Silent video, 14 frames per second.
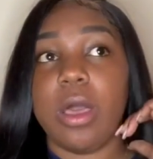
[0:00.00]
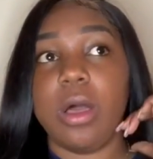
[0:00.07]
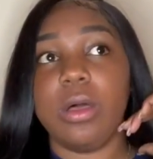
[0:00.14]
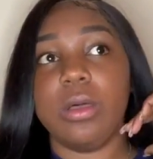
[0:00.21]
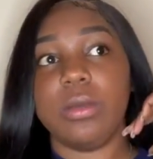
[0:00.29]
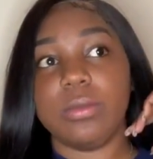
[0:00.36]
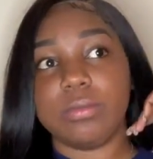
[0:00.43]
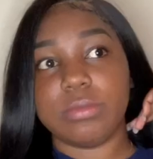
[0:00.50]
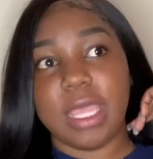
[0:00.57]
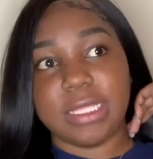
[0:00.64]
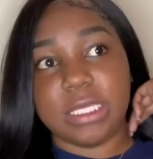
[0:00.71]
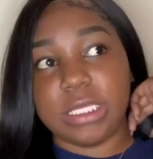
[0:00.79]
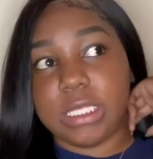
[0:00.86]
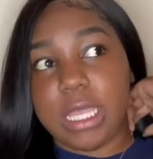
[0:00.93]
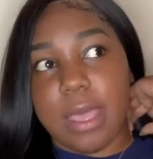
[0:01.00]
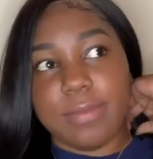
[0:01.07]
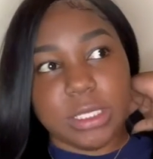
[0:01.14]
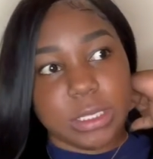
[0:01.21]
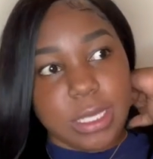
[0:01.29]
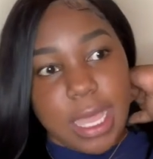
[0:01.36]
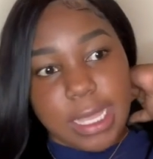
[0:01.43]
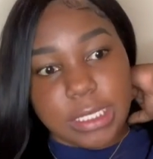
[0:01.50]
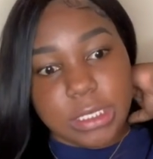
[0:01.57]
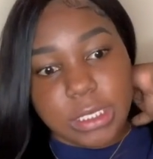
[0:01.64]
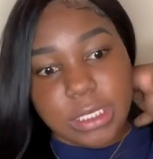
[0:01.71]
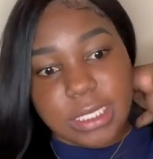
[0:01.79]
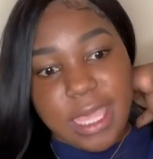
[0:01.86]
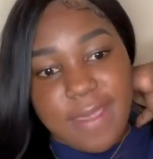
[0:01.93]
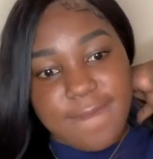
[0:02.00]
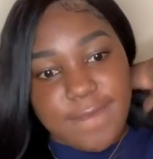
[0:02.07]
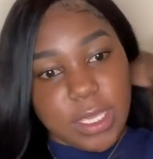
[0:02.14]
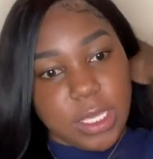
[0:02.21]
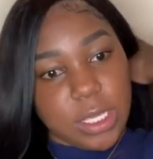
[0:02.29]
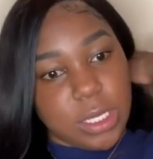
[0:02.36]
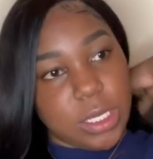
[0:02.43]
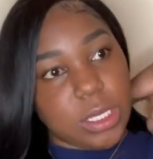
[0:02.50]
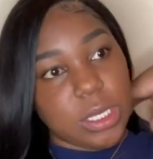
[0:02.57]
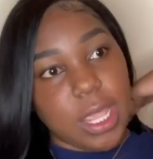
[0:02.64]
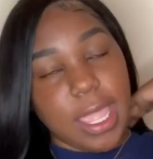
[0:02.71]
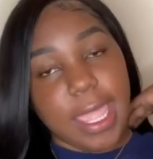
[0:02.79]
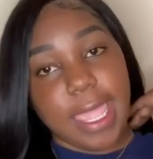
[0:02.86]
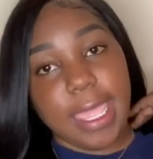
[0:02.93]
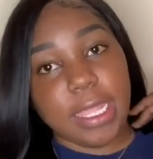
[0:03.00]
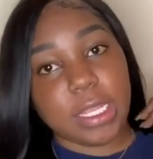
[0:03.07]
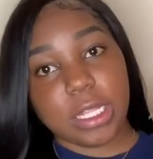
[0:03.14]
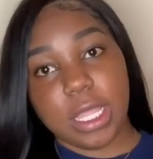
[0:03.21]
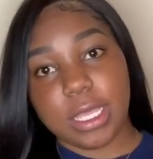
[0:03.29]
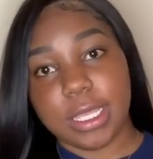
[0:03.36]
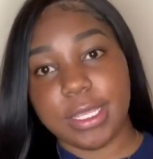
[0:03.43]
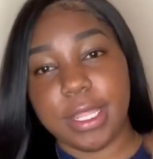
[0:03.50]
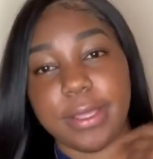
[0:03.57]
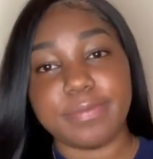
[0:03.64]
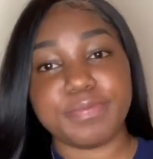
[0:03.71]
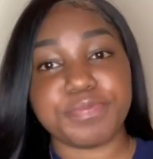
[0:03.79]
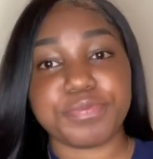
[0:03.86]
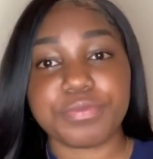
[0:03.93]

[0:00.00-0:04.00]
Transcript: um at this time it's like seven, eight o'clock at night.